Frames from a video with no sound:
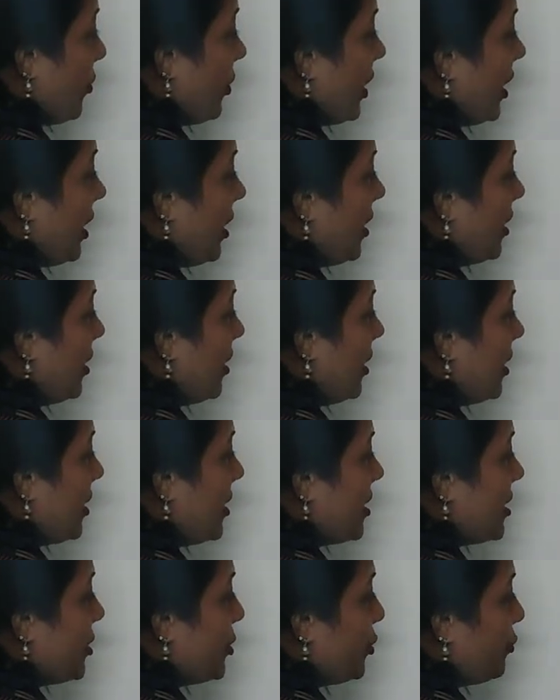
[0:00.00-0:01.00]
Okay,
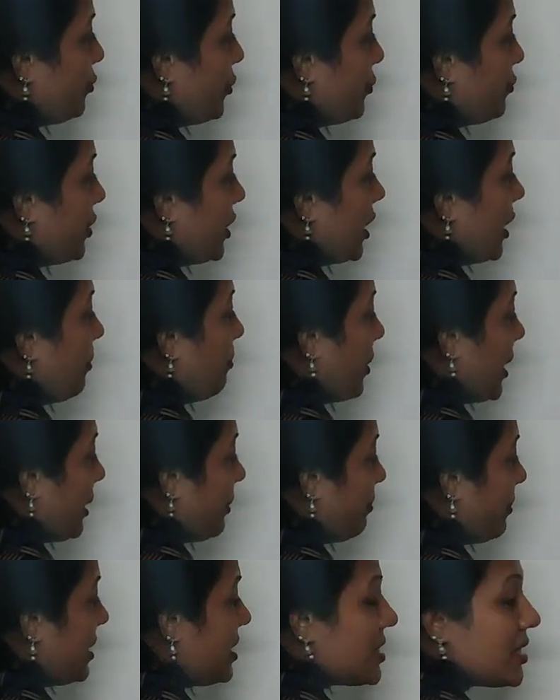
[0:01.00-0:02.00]
250
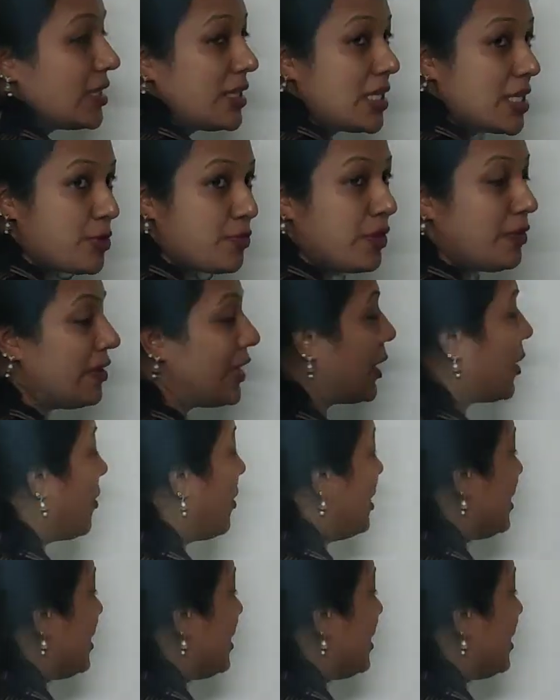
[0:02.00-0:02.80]
compartments. This we will call